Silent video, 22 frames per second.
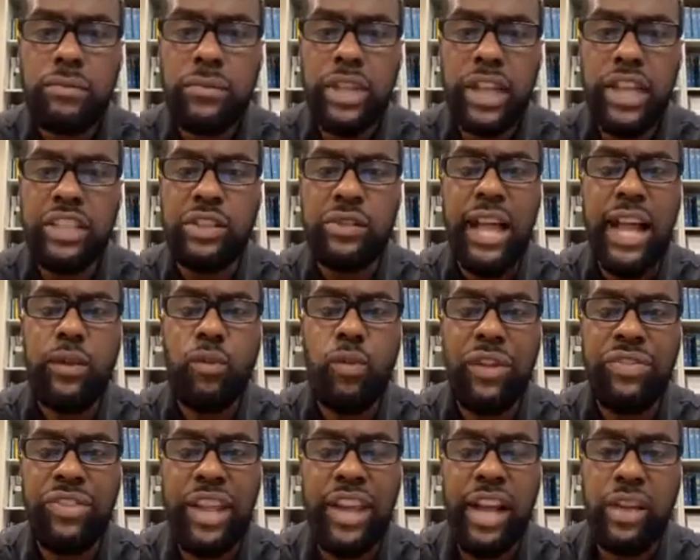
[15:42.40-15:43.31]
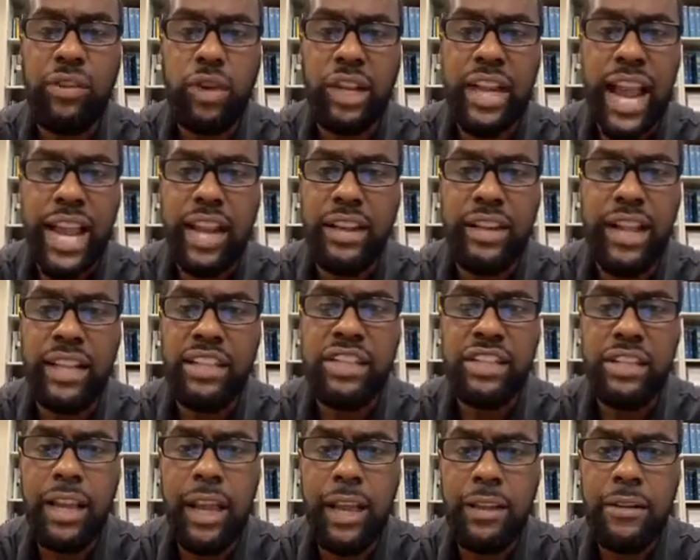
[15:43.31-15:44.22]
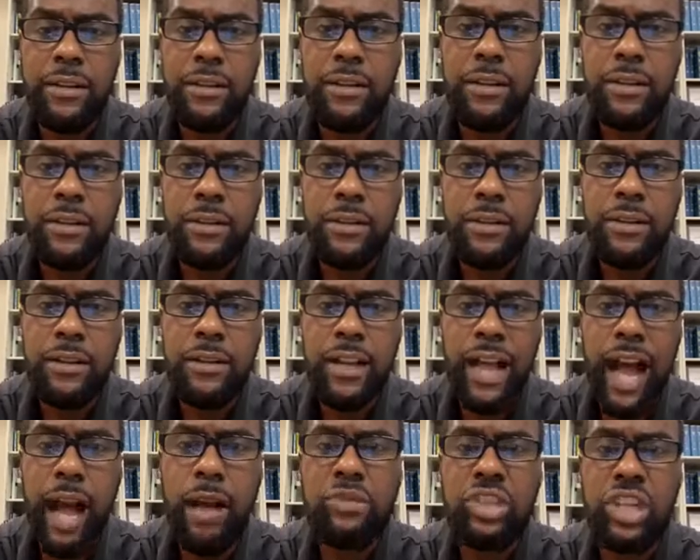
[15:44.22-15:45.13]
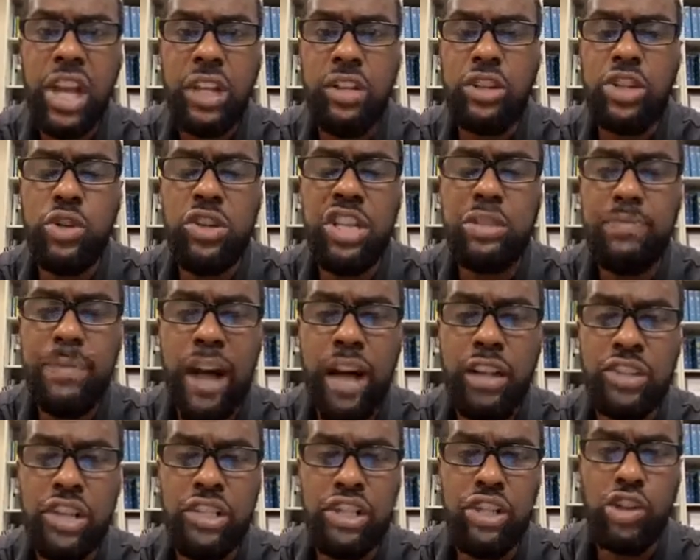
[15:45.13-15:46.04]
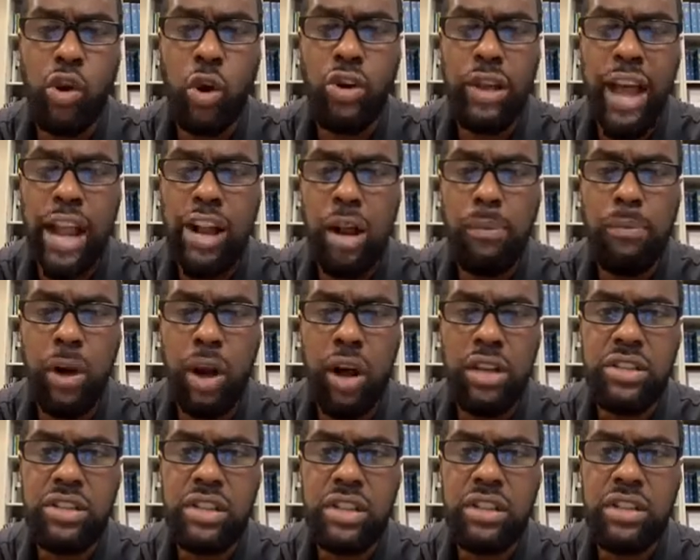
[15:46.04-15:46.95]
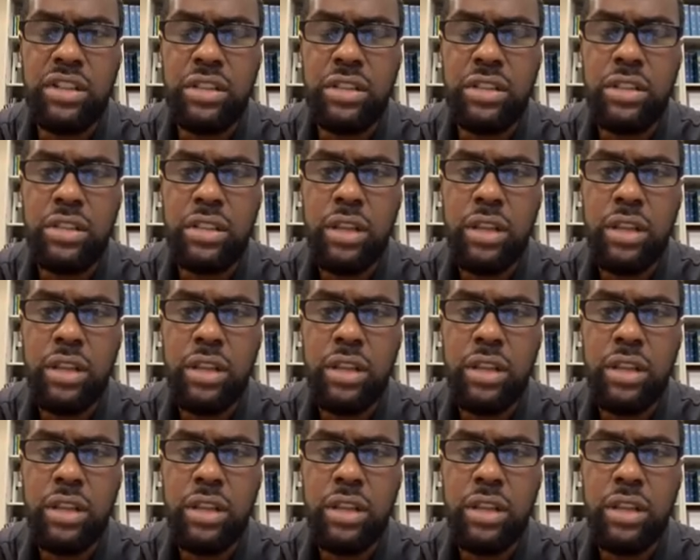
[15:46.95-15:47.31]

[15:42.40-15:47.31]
is like what the other candidates say. I'm telling you, these politicians are not our bosses.